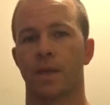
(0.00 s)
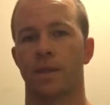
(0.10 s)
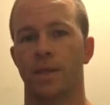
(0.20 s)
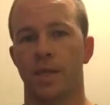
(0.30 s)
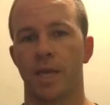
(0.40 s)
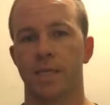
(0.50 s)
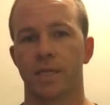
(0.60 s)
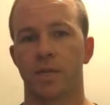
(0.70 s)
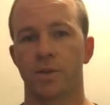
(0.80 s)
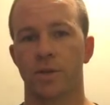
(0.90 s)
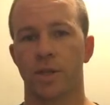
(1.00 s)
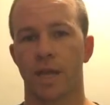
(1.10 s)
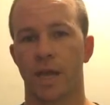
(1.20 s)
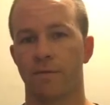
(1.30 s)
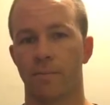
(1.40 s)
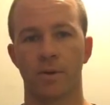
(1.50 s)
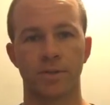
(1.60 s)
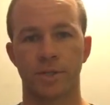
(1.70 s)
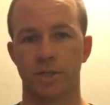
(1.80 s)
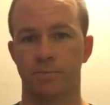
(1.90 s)
Then it's included in that. If a
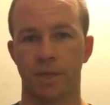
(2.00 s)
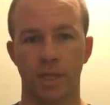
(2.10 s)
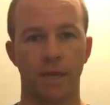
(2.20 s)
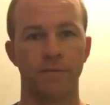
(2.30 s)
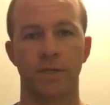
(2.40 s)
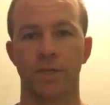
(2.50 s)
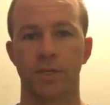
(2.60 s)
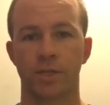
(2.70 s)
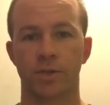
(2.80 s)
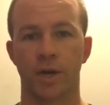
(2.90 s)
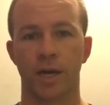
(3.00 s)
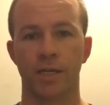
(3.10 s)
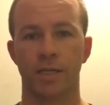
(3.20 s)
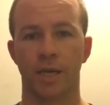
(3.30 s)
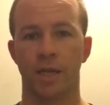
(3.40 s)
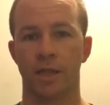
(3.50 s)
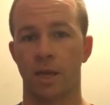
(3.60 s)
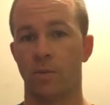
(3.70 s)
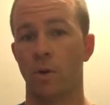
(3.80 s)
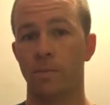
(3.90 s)
person just believes in Jesus Christ,
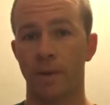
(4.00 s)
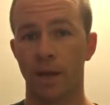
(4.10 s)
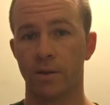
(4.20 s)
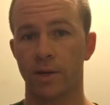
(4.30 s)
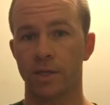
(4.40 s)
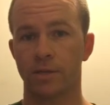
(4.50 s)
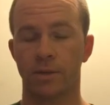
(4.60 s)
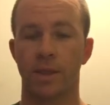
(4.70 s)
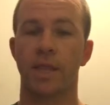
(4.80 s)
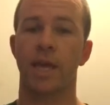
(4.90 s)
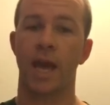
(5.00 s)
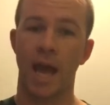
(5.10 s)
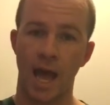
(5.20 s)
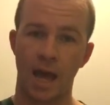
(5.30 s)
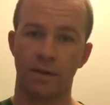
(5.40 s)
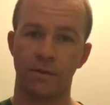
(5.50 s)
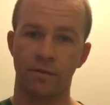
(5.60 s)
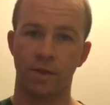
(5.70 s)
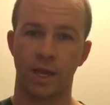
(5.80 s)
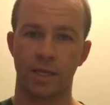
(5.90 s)
they won't perish, they have
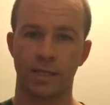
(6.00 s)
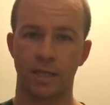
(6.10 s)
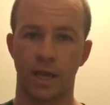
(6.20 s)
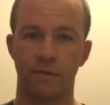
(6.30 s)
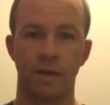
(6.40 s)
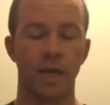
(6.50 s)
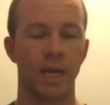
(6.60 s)
everlasting life.